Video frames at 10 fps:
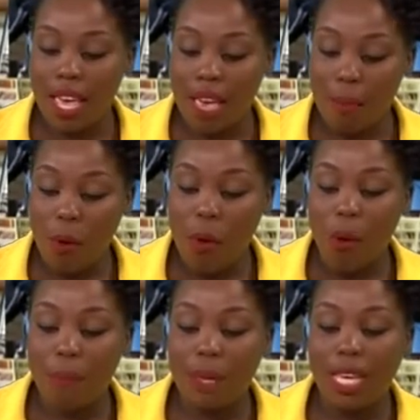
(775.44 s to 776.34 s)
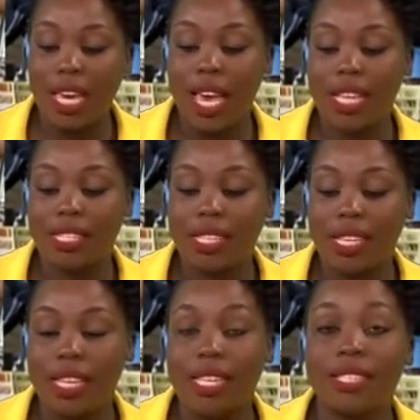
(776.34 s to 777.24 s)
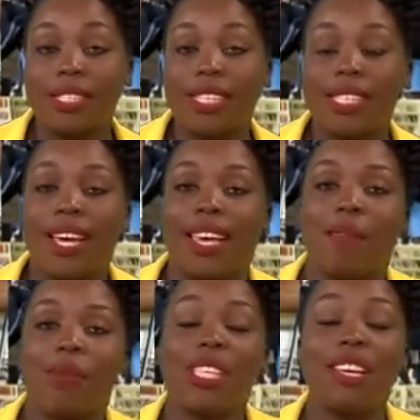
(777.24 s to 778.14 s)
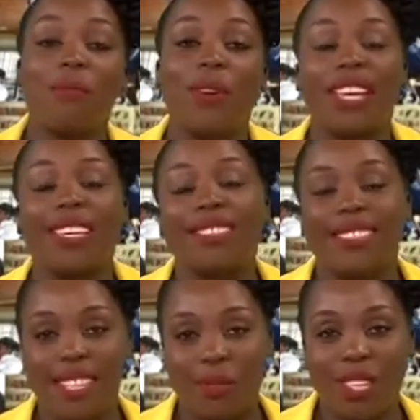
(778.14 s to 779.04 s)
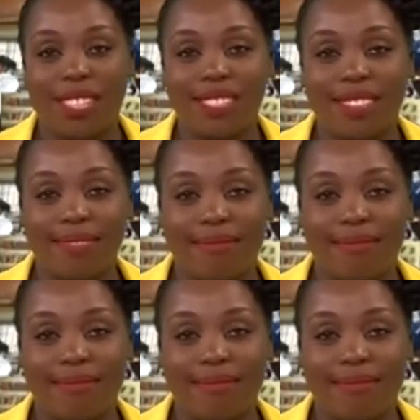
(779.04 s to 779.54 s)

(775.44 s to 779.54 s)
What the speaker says: MOPSEZIM. We'll take a break. Stay with us.